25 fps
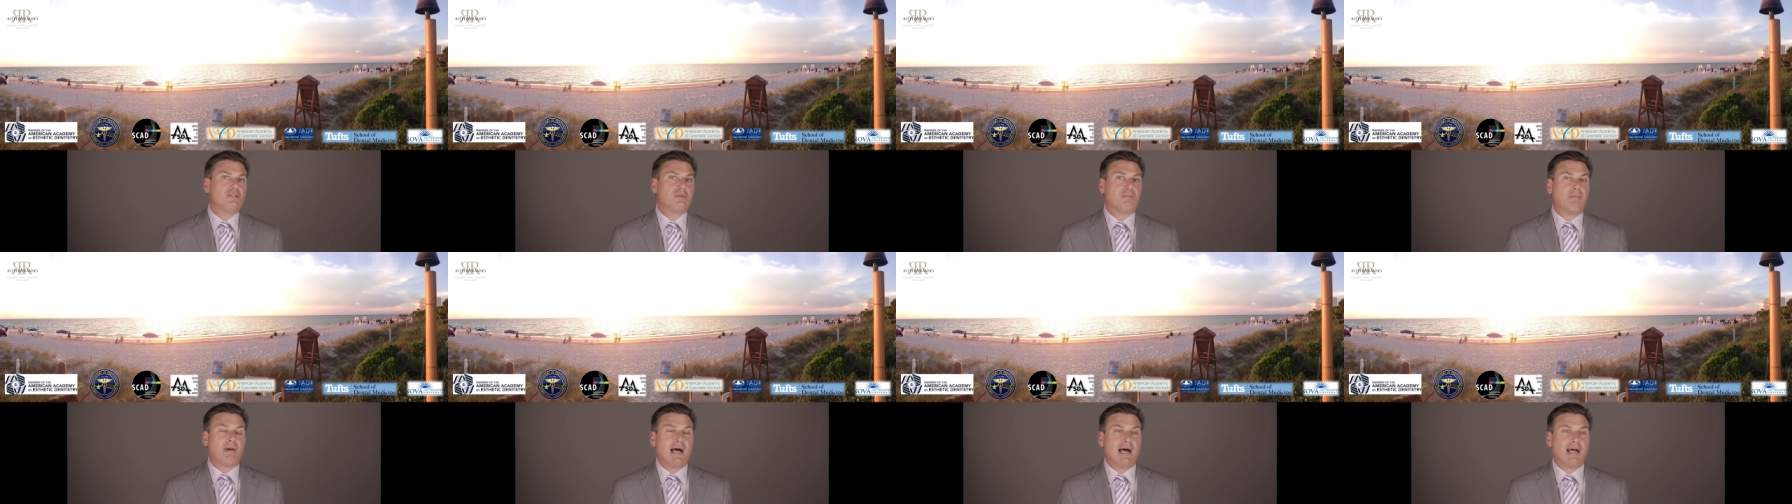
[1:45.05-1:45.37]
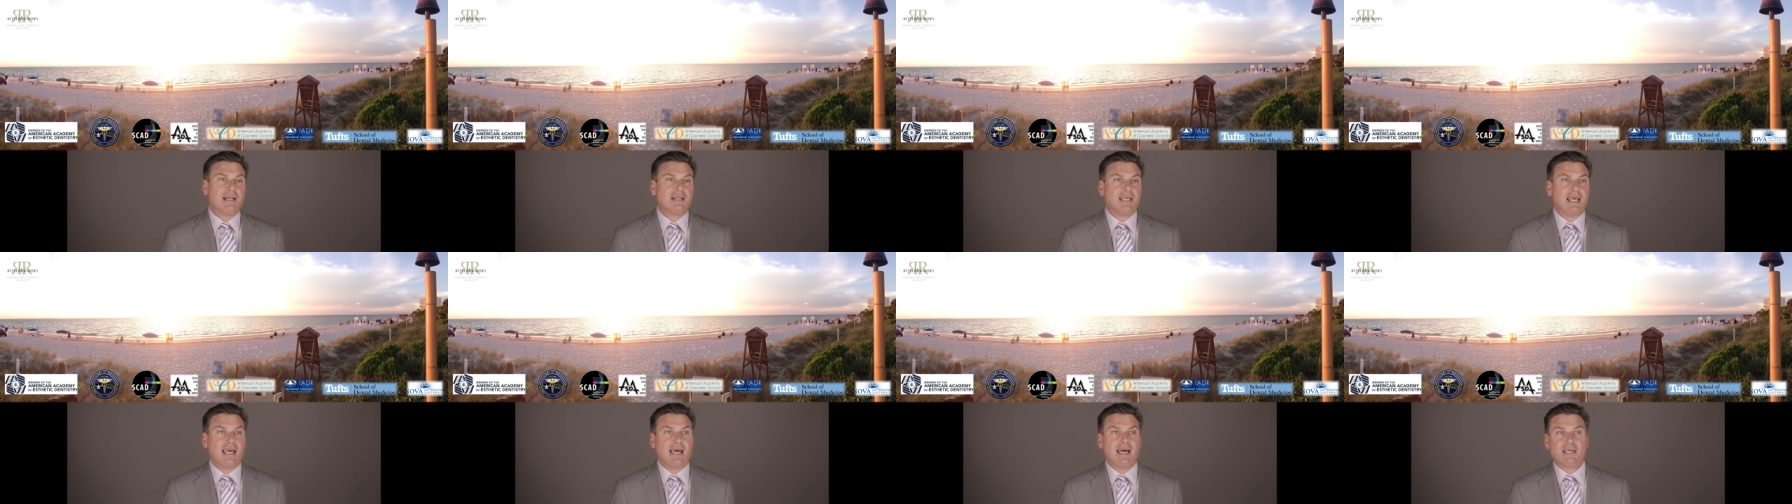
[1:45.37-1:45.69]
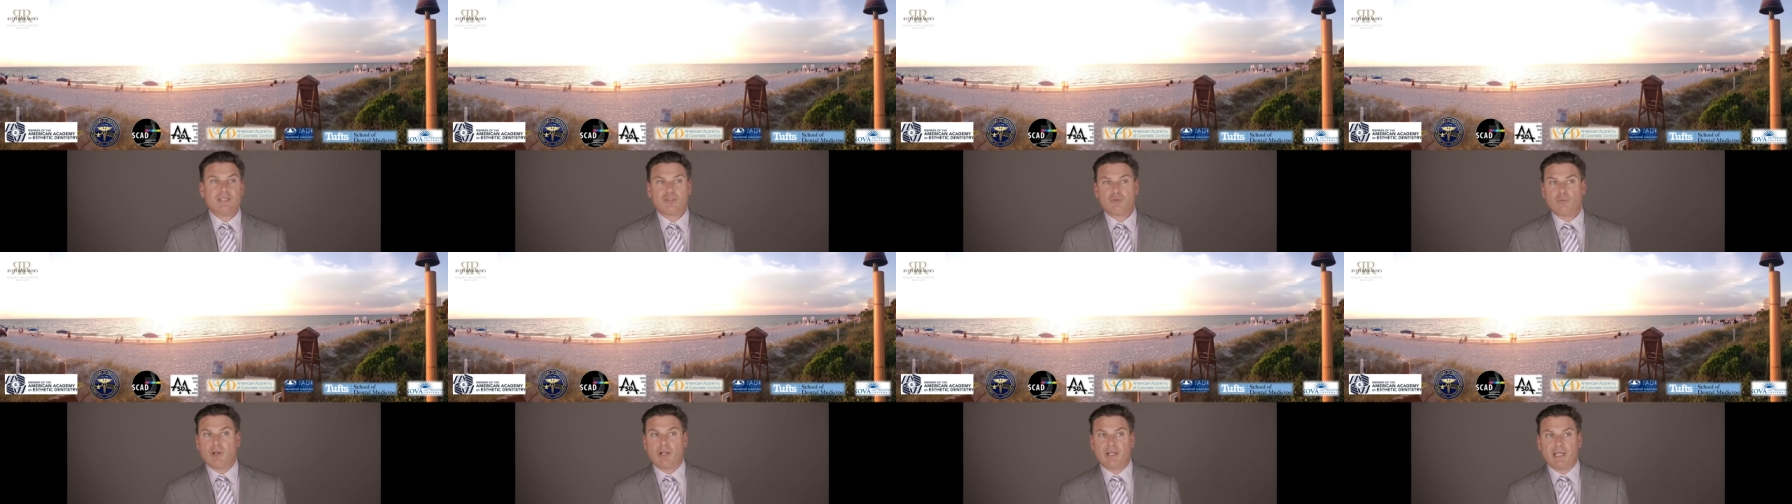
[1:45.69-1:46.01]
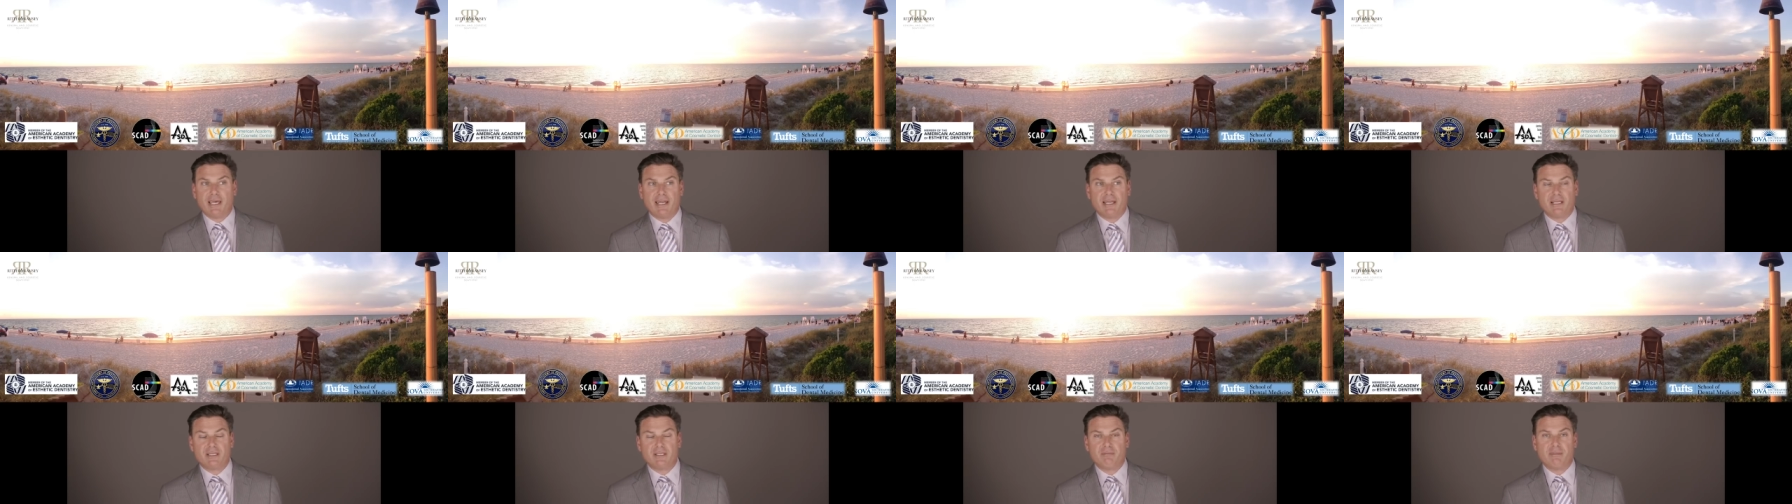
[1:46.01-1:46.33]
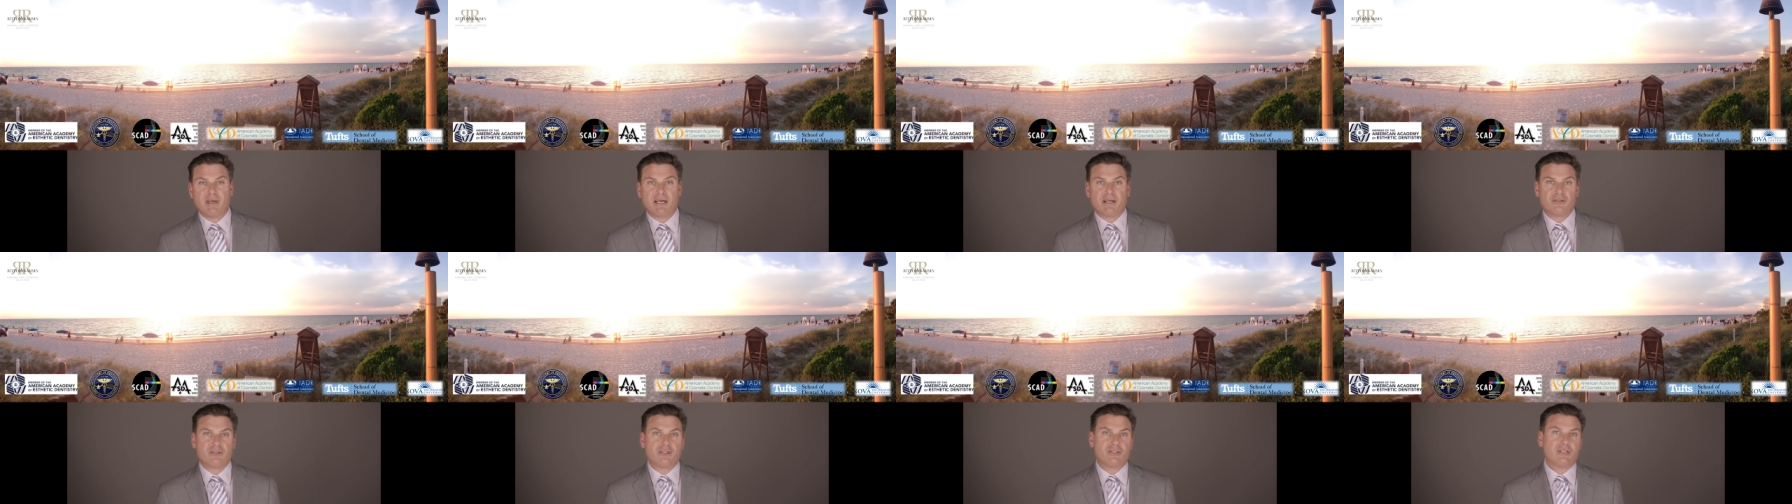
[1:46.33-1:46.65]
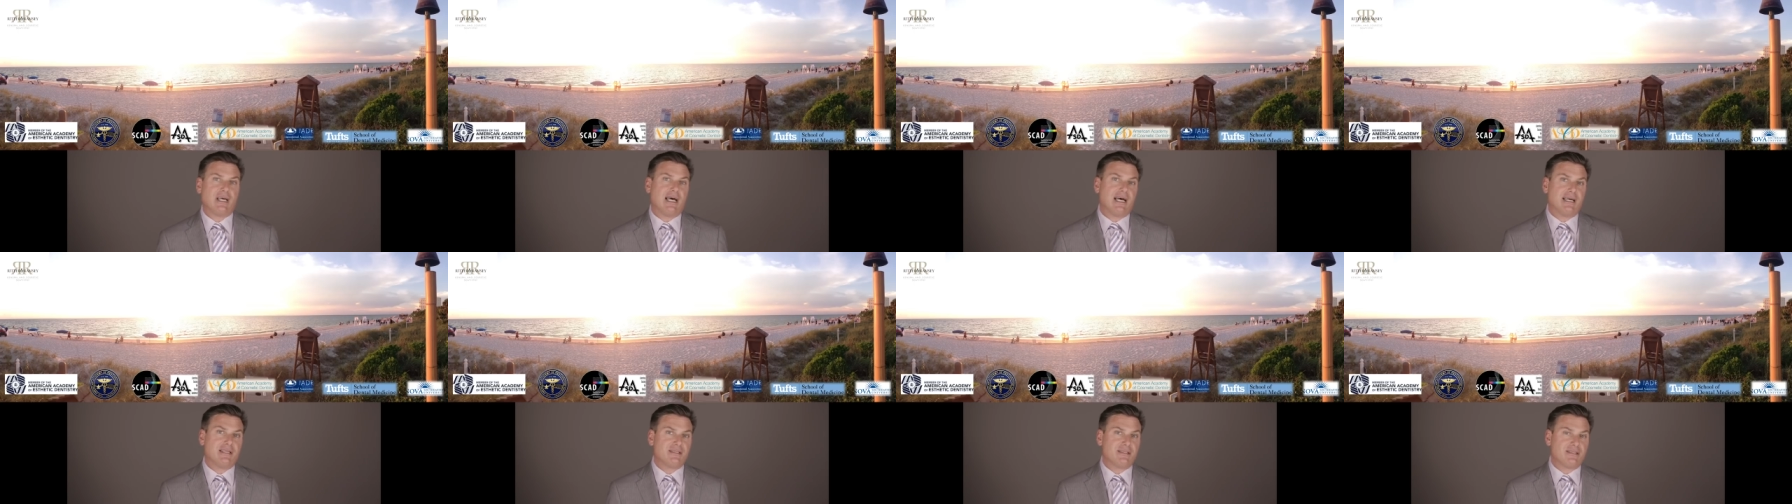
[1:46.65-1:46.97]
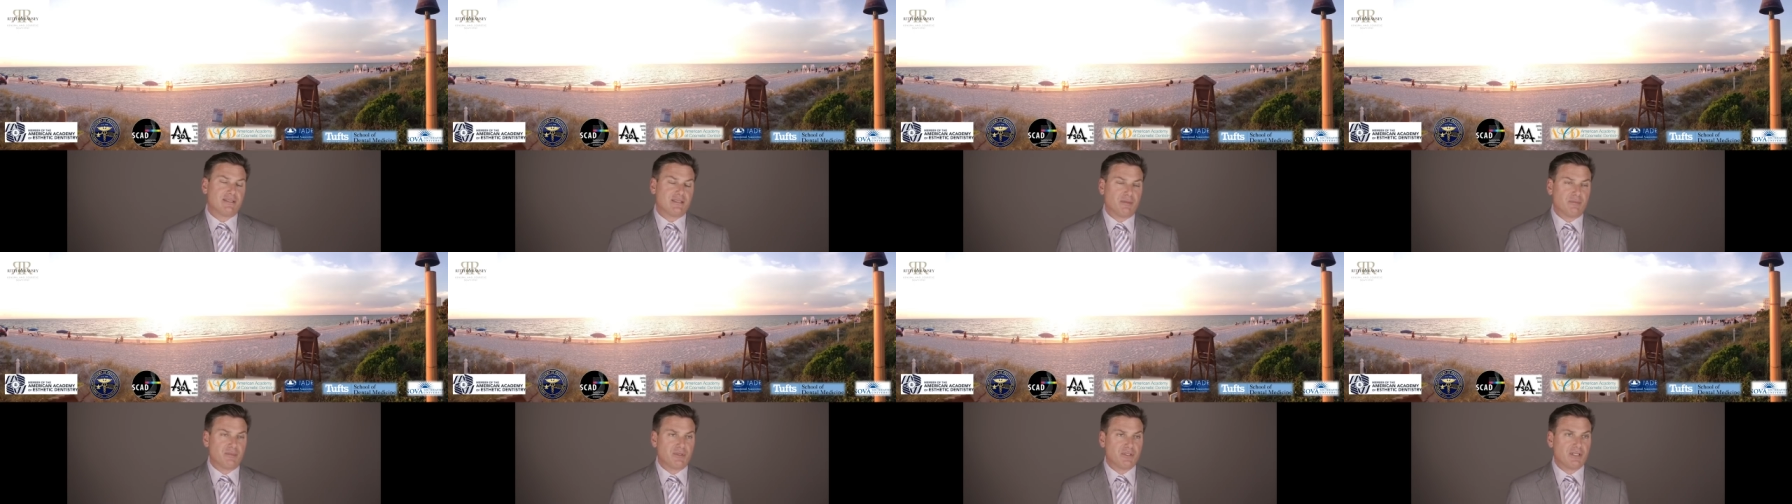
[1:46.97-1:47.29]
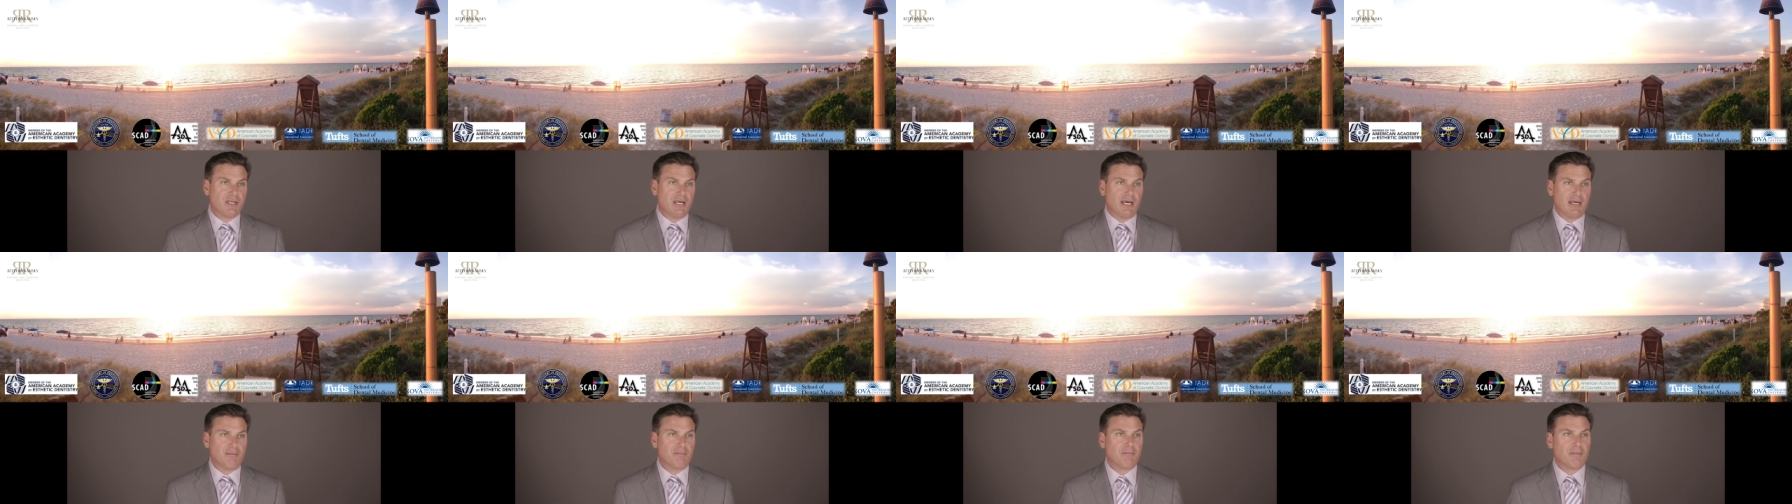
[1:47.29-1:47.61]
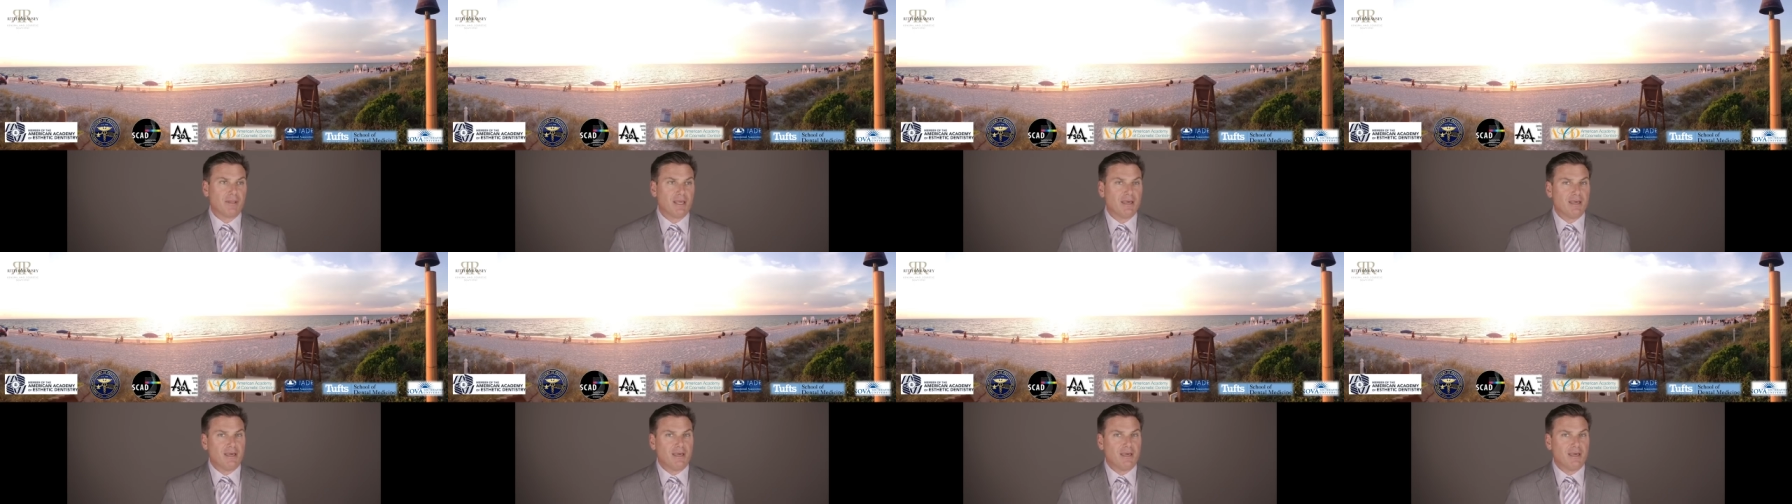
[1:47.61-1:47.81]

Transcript: to podcasts while getting some exercise and some sun.